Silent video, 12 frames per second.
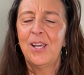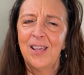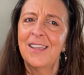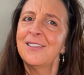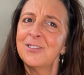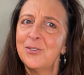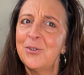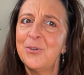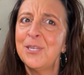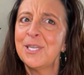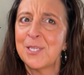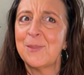it gets
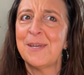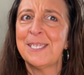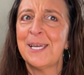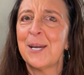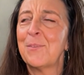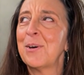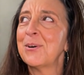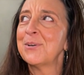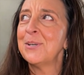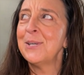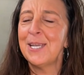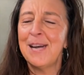juicy and spicy on a
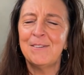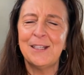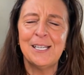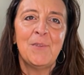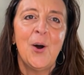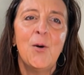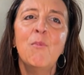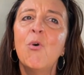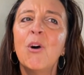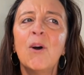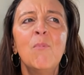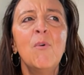personal level.
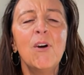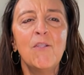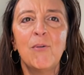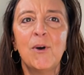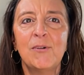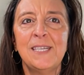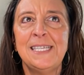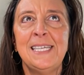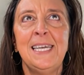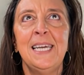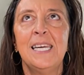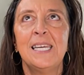More of what we
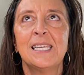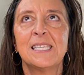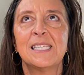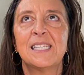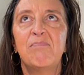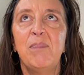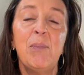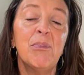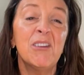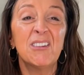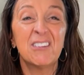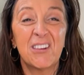see is people
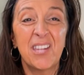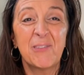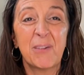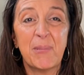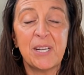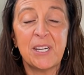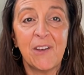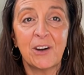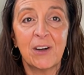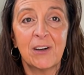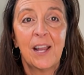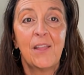are learning from each
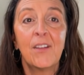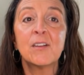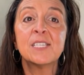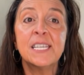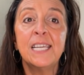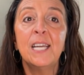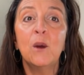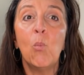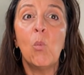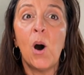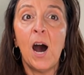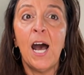other. They're
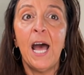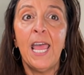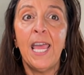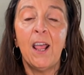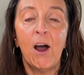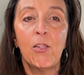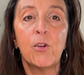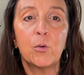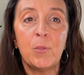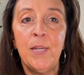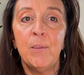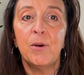seeing why other
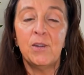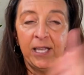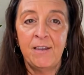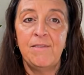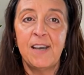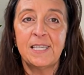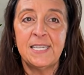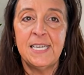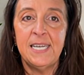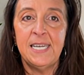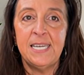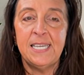people
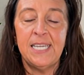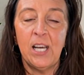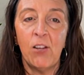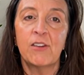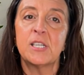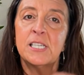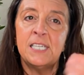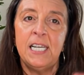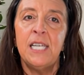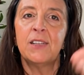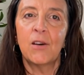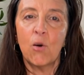invested in a deal. They're
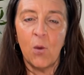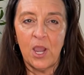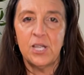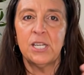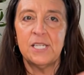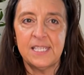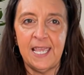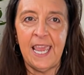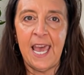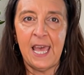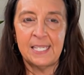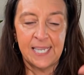seeing the questions they
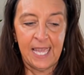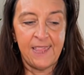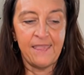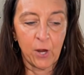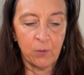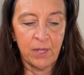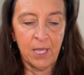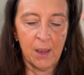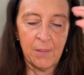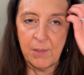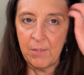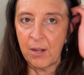ask, and they're
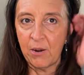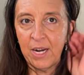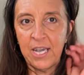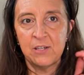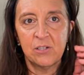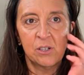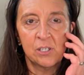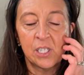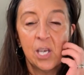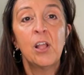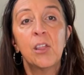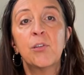becoming better angels
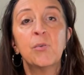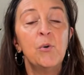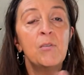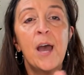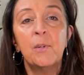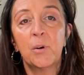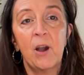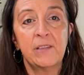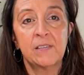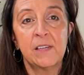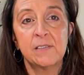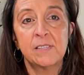through that
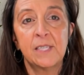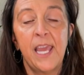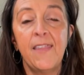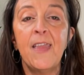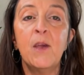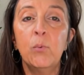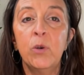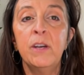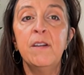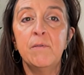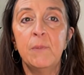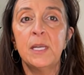process. And they wouldn't
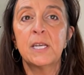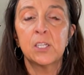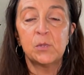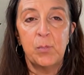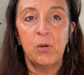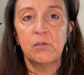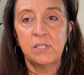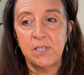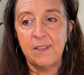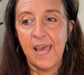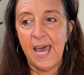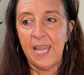have been exposed to
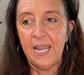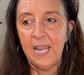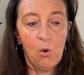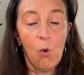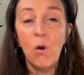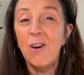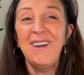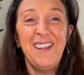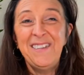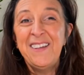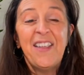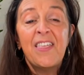that, or
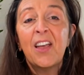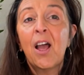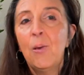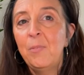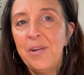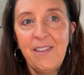even the company